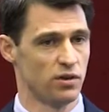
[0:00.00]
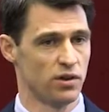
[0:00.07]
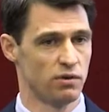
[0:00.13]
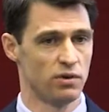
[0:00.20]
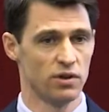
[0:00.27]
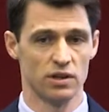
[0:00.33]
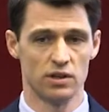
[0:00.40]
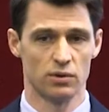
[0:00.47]
they're
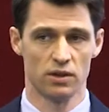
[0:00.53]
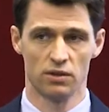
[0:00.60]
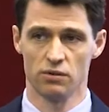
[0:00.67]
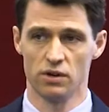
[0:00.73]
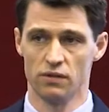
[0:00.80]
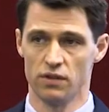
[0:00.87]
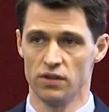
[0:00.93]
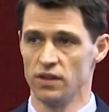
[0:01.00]
really doing 3
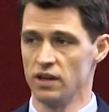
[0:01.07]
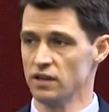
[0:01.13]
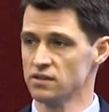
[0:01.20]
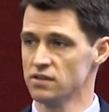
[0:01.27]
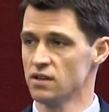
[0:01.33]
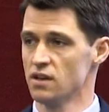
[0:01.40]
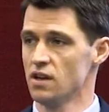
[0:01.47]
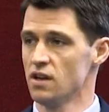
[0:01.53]
different
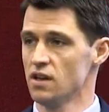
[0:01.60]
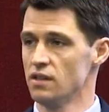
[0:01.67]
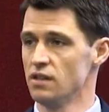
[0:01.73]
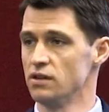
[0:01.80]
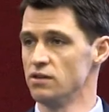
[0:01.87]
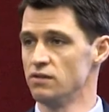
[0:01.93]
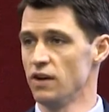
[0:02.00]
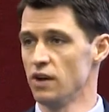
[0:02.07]
things.
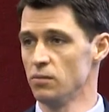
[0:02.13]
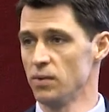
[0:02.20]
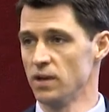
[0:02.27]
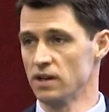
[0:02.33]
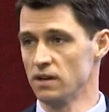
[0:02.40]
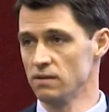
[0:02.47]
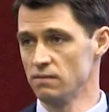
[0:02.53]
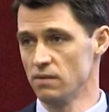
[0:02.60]
They're
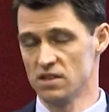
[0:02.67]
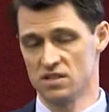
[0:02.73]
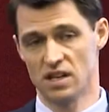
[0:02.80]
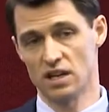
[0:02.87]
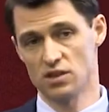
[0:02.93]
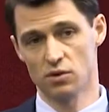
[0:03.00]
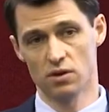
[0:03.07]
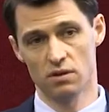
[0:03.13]
developing a
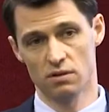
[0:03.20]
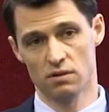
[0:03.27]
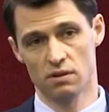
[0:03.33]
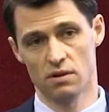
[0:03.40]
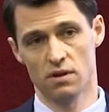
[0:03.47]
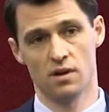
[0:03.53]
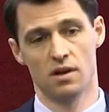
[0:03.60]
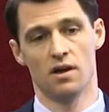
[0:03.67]
schedule,
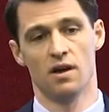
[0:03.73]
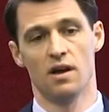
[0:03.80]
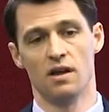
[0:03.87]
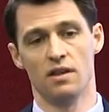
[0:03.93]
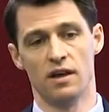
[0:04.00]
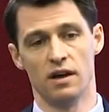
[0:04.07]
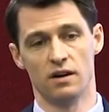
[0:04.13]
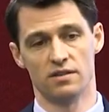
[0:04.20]

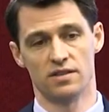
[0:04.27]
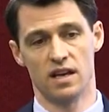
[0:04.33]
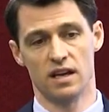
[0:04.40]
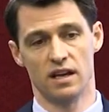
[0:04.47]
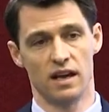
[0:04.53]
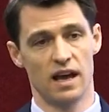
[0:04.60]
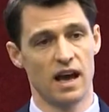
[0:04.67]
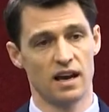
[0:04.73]
they're
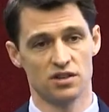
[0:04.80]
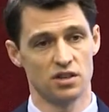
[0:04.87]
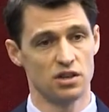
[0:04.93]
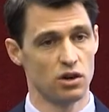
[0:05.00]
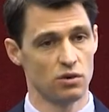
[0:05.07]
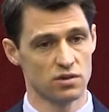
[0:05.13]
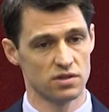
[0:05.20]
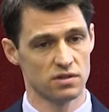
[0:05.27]
taking action
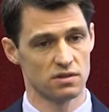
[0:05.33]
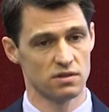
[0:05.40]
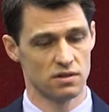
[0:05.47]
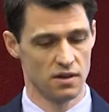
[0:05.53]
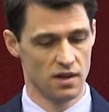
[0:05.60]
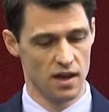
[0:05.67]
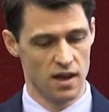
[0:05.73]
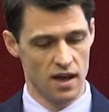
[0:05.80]
notes,
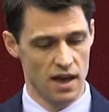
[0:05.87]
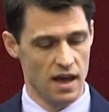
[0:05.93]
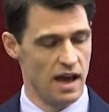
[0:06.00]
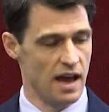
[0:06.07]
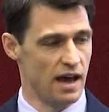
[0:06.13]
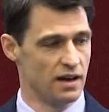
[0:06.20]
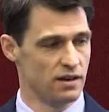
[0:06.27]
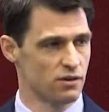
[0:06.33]

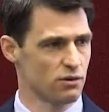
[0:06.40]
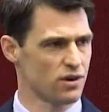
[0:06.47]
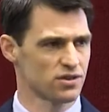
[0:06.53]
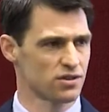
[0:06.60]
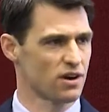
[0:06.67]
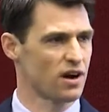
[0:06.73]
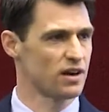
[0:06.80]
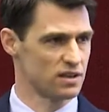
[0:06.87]
and they're
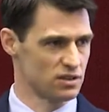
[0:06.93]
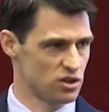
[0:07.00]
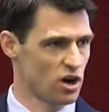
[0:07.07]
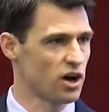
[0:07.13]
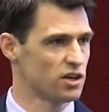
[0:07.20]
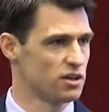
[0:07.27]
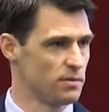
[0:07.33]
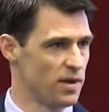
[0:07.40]
also kind of
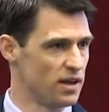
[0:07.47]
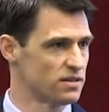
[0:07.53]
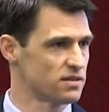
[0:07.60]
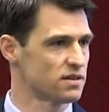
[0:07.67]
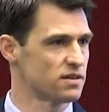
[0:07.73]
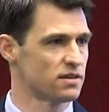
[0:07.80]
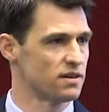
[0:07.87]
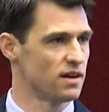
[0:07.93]

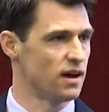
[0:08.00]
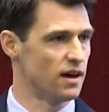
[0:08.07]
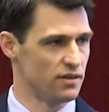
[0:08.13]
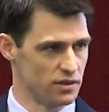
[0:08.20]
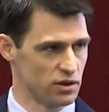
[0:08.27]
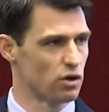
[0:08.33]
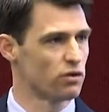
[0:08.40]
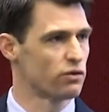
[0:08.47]
document
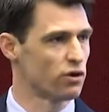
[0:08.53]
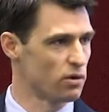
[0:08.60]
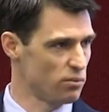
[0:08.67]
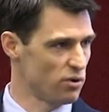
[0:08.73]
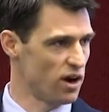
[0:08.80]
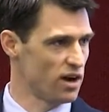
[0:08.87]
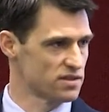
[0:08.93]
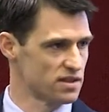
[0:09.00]
the overall
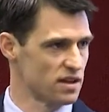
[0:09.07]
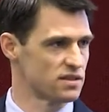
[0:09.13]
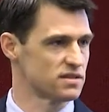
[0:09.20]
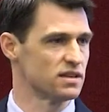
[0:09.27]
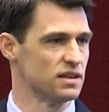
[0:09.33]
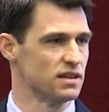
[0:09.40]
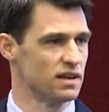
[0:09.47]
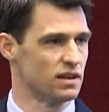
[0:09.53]
process
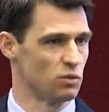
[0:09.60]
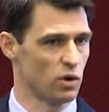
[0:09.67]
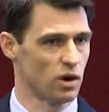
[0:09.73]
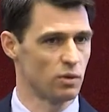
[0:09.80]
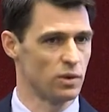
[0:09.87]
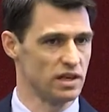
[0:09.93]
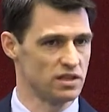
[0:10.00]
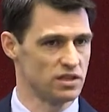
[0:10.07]
and
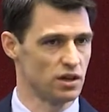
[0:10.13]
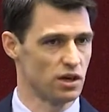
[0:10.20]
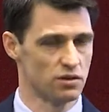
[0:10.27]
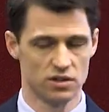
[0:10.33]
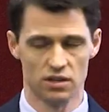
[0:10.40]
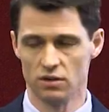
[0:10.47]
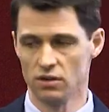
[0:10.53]
where we need to go to.